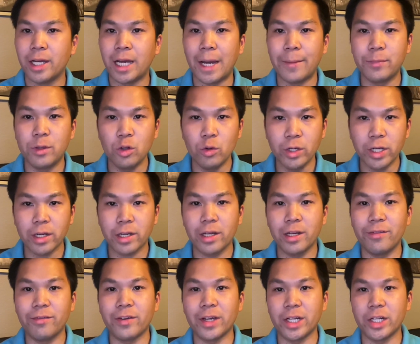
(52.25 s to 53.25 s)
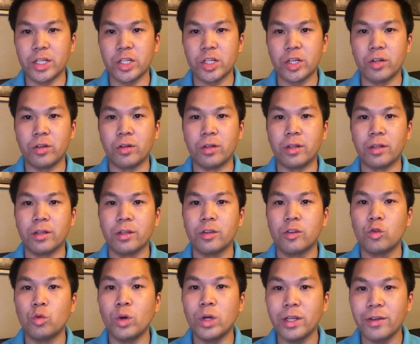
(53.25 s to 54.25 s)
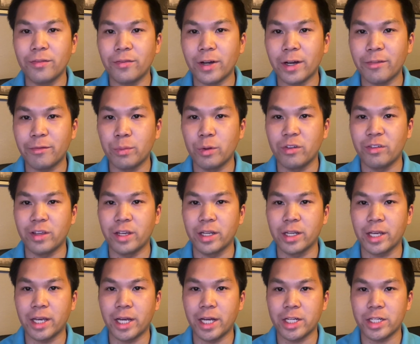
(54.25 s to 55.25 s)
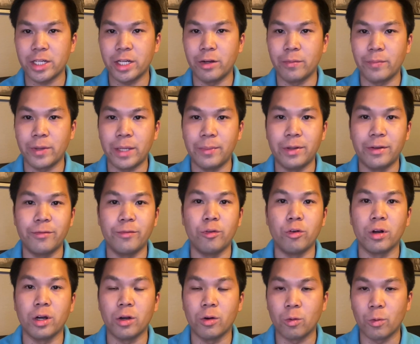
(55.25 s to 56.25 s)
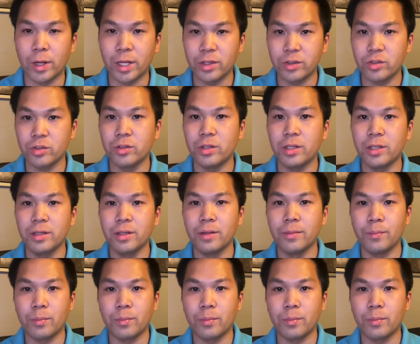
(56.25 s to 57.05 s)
I'm doing a conventional 25% cash down payment for a rental